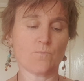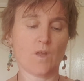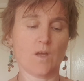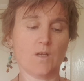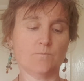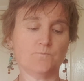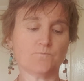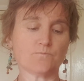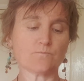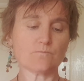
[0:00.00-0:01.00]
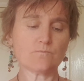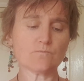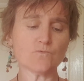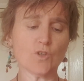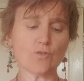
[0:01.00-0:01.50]

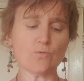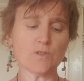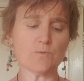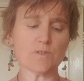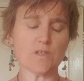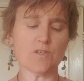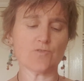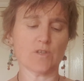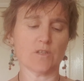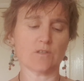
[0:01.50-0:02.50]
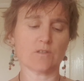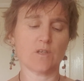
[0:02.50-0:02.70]
Not always with tea tree in it.